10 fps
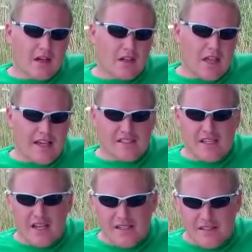Class
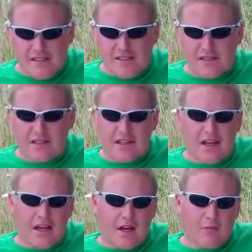sizes,
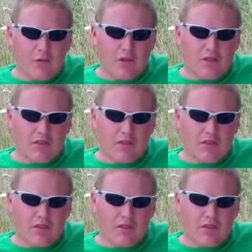with